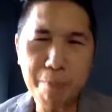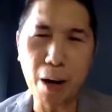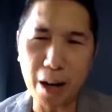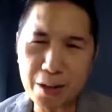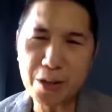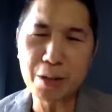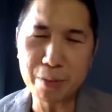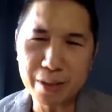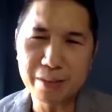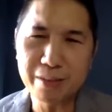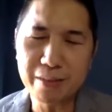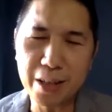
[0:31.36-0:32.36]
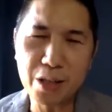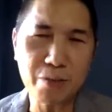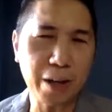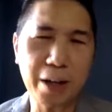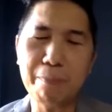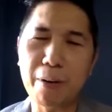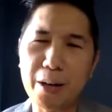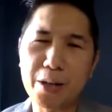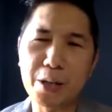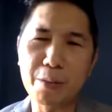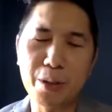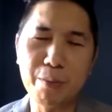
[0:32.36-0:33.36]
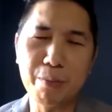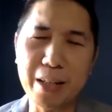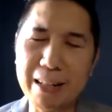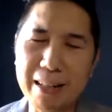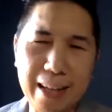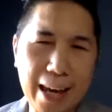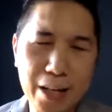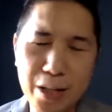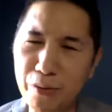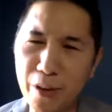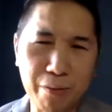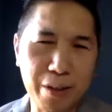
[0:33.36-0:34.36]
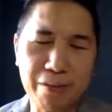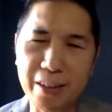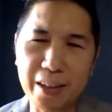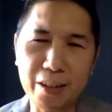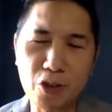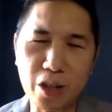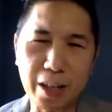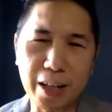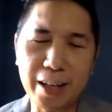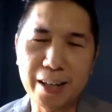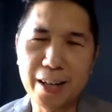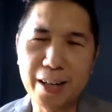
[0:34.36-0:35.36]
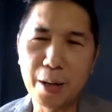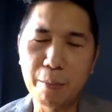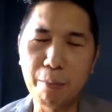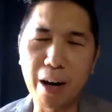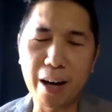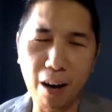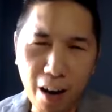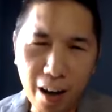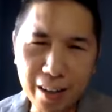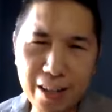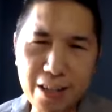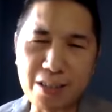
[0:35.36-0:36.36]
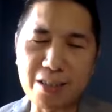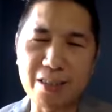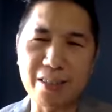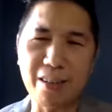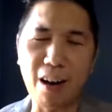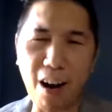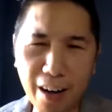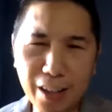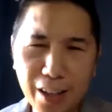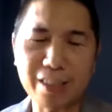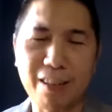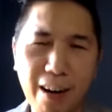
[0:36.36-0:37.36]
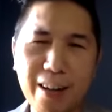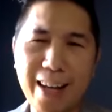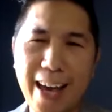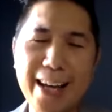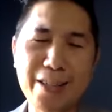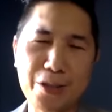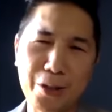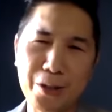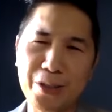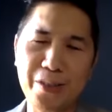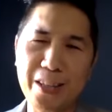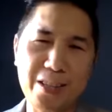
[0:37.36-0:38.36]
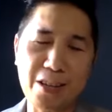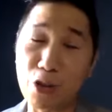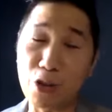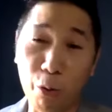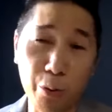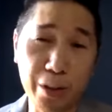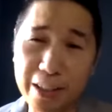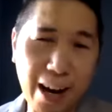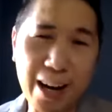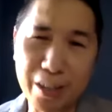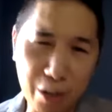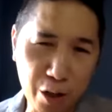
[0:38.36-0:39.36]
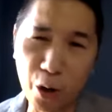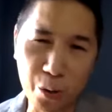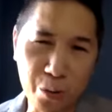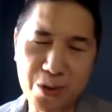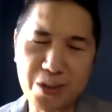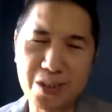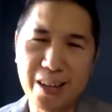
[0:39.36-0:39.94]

possible. It's very possible, but in the end of everything, Jiggy, my honest heart-to-heart answer to this is only God knows.